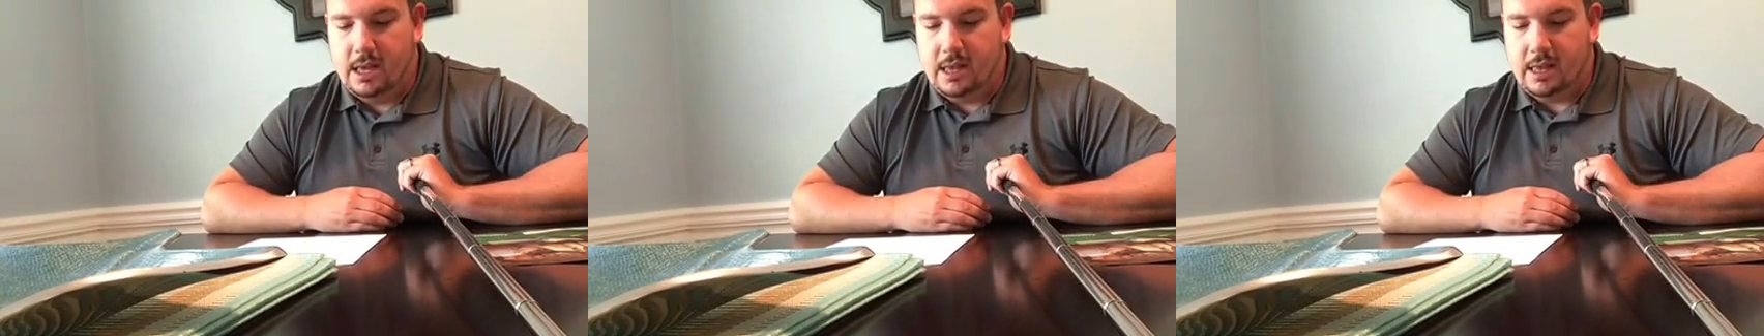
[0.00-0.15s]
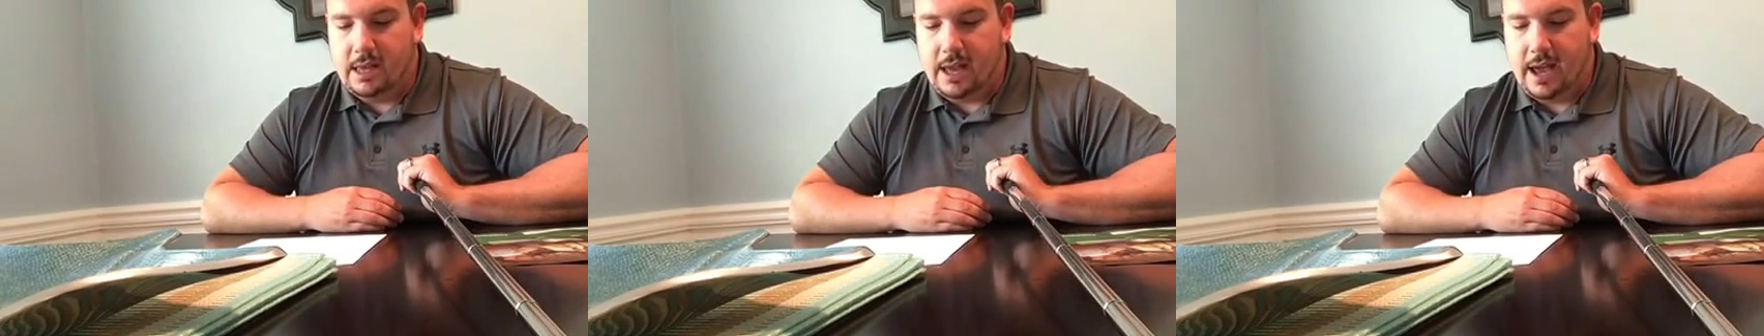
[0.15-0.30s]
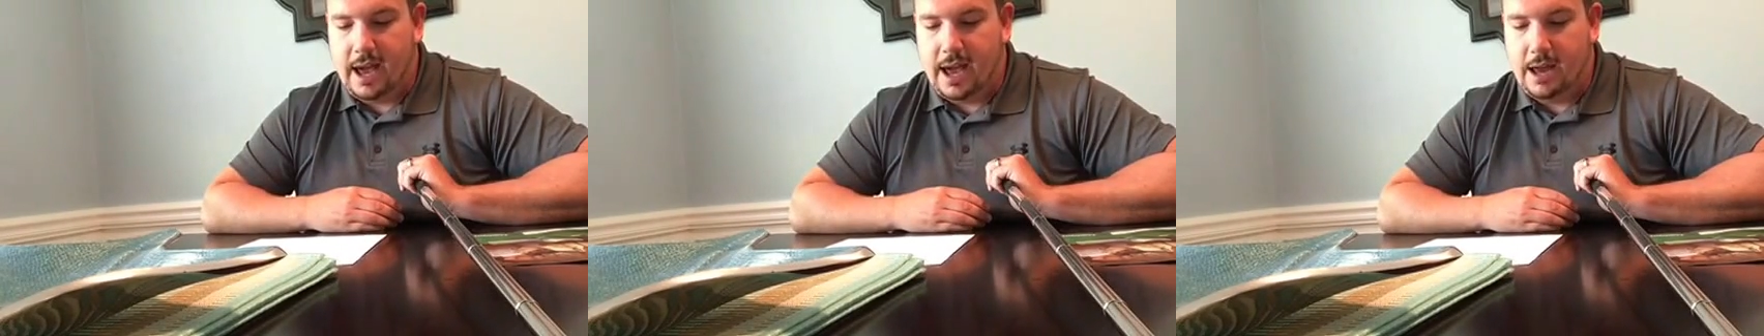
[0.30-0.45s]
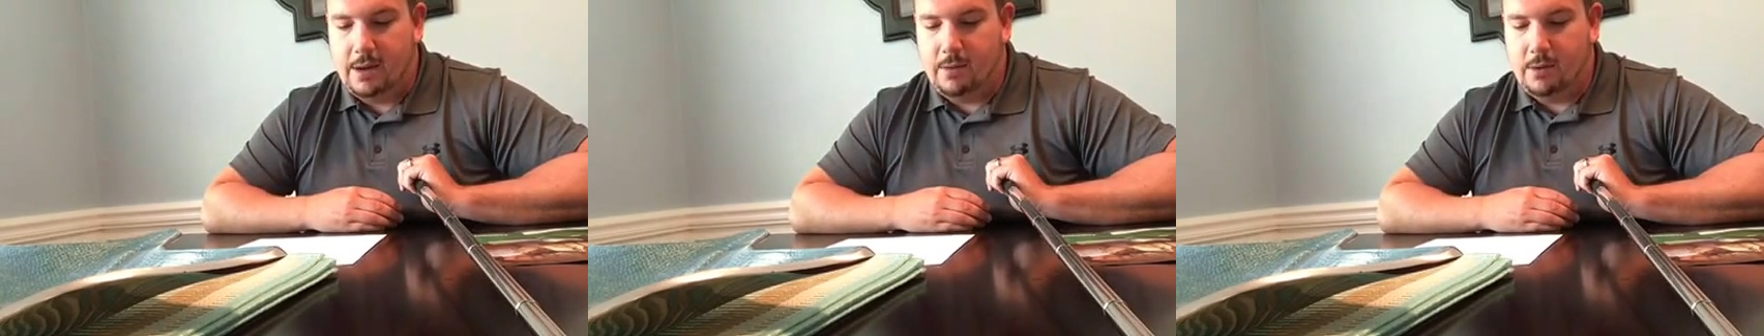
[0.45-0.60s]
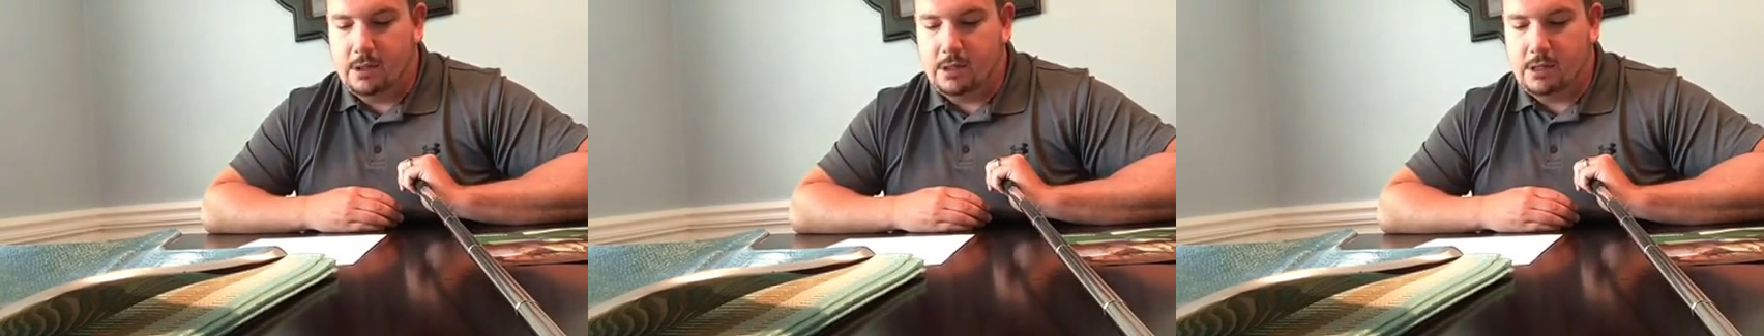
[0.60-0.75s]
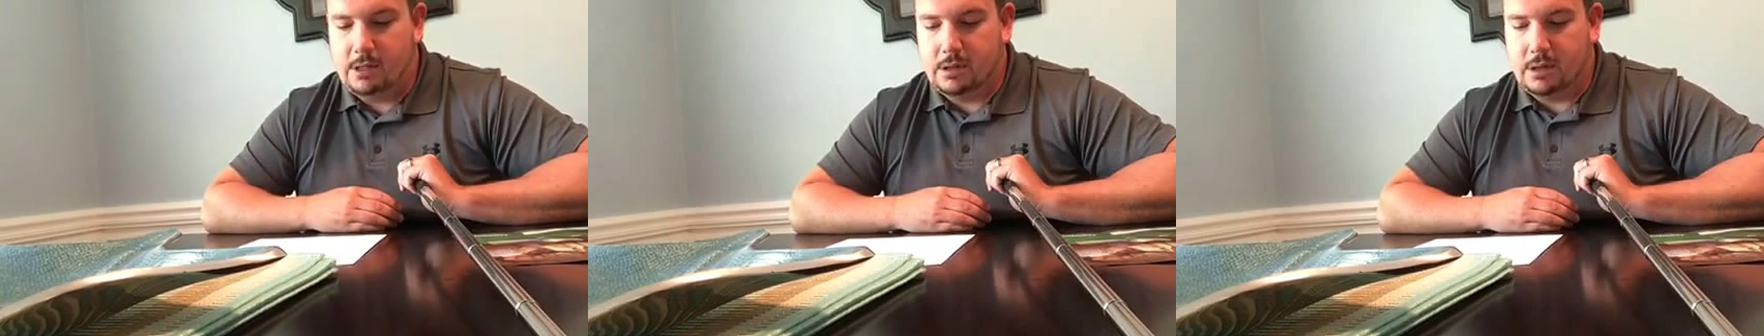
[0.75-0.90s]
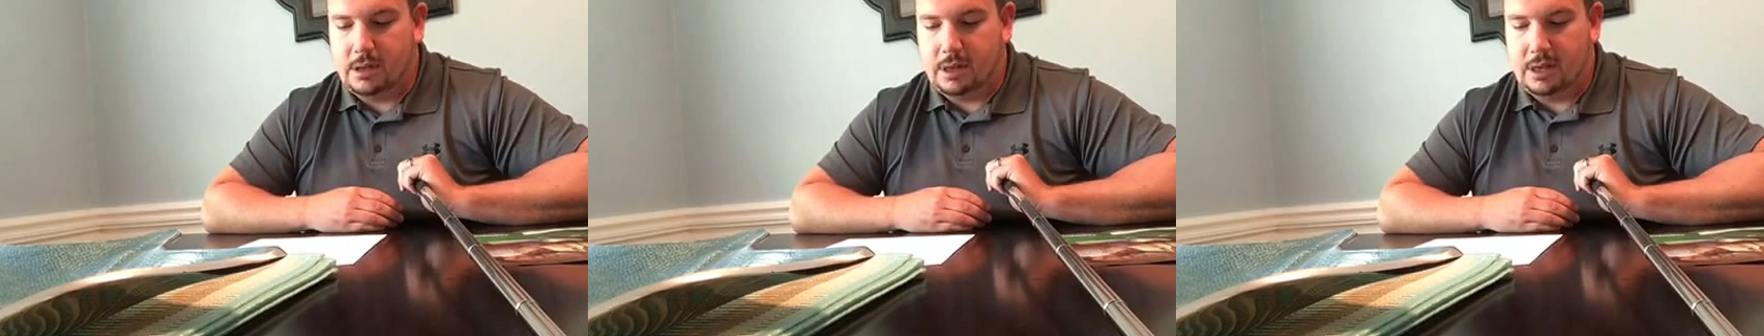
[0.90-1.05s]
The ad
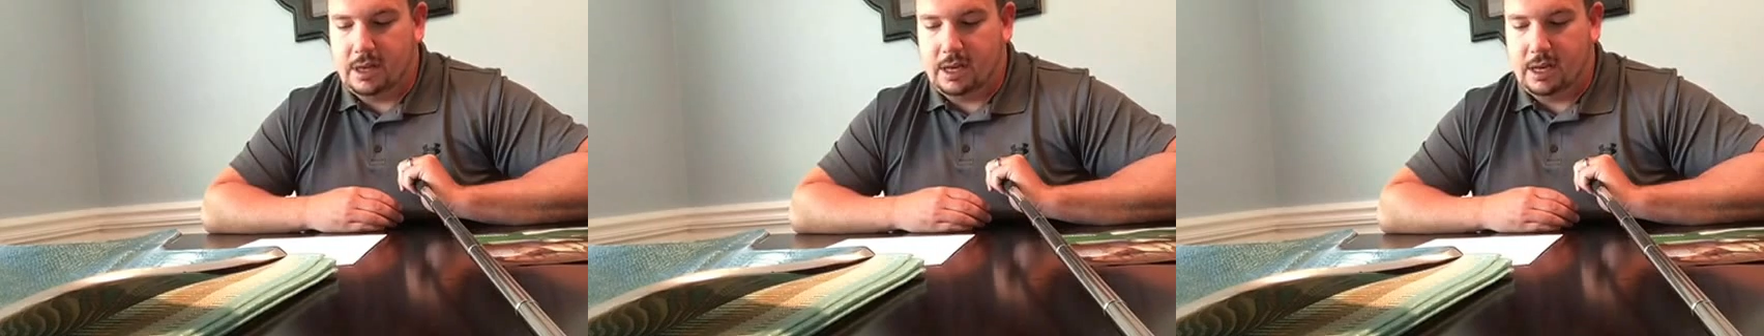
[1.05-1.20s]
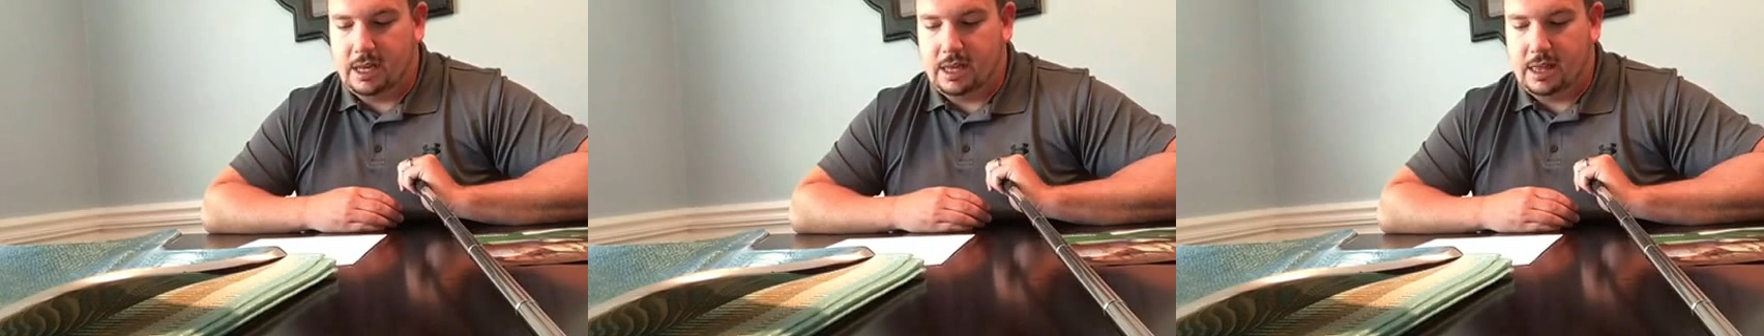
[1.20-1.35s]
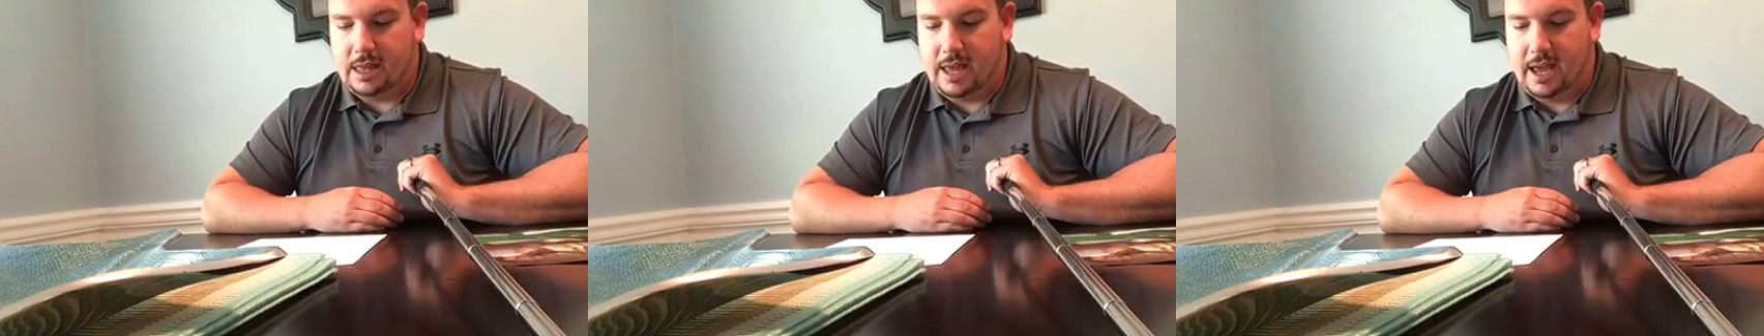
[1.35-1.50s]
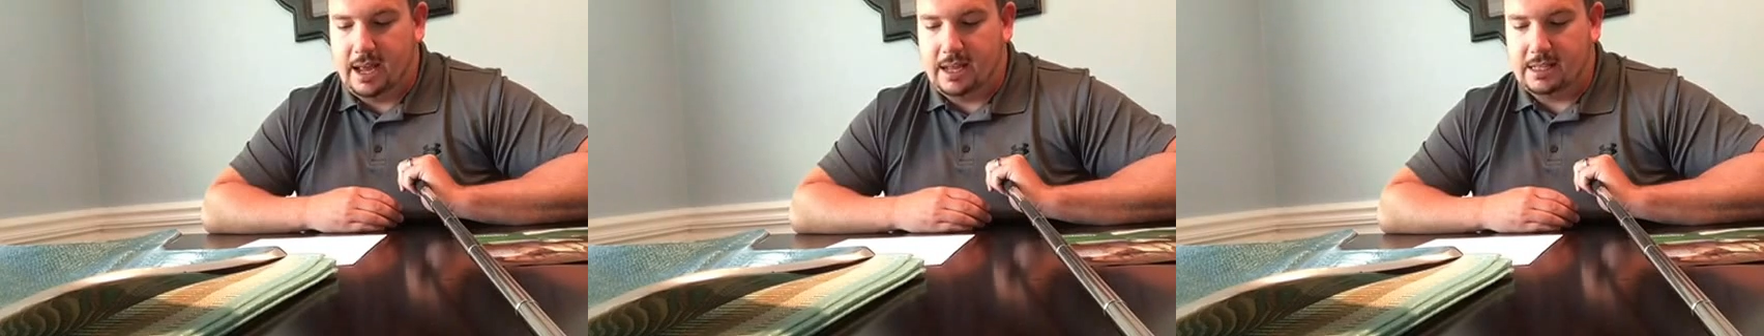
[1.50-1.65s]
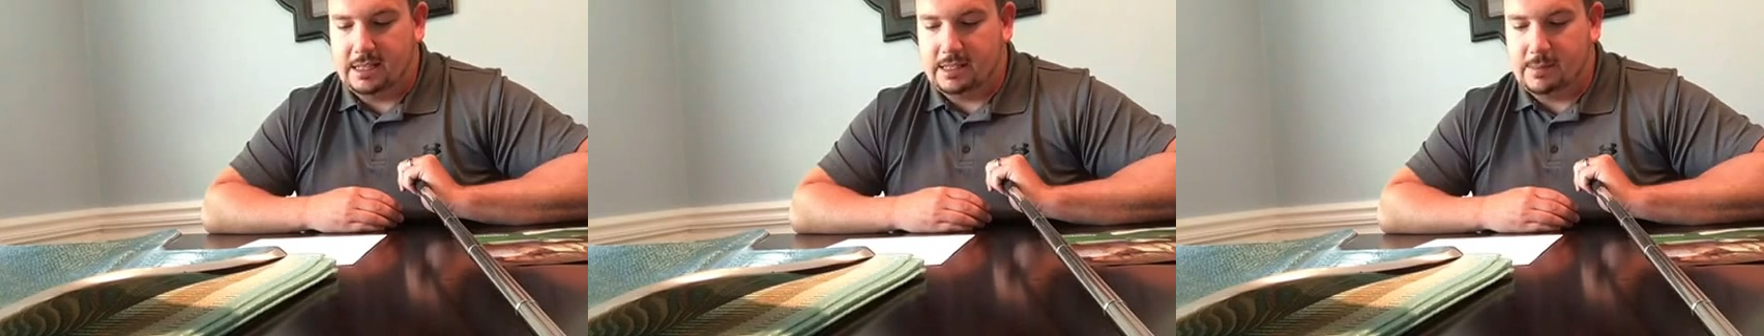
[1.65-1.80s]
wants you to think that